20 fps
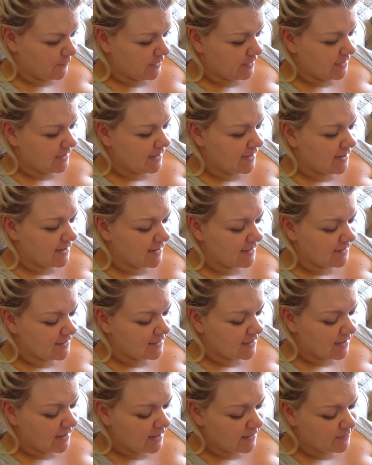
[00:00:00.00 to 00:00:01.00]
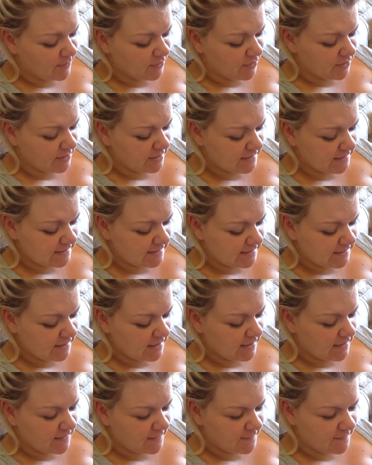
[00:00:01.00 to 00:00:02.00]
when I had heartburn and
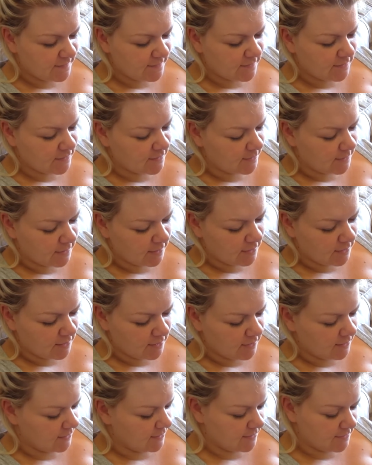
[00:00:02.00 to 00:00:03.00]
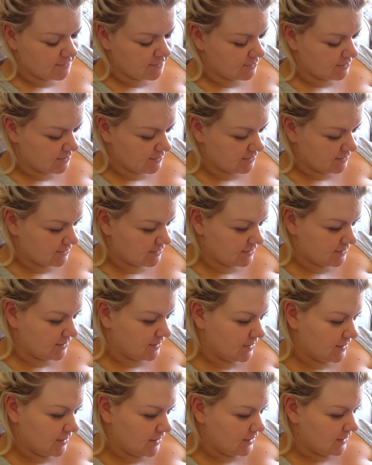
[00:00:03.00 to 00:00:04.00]
stuff. Oh my god, just
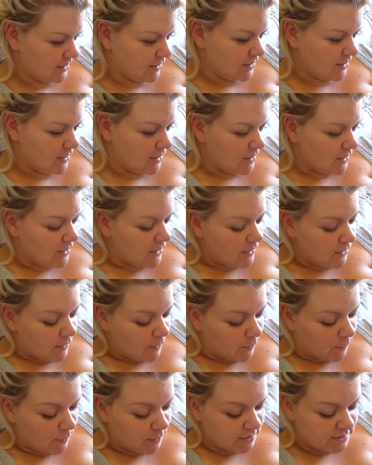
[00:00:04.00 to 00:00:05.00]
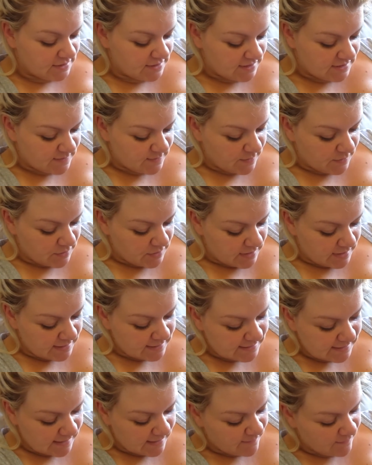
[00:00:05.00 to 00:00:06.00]
worst
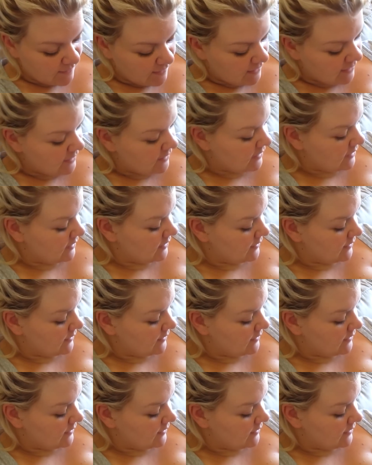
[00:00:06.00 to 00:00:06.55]
experience ever.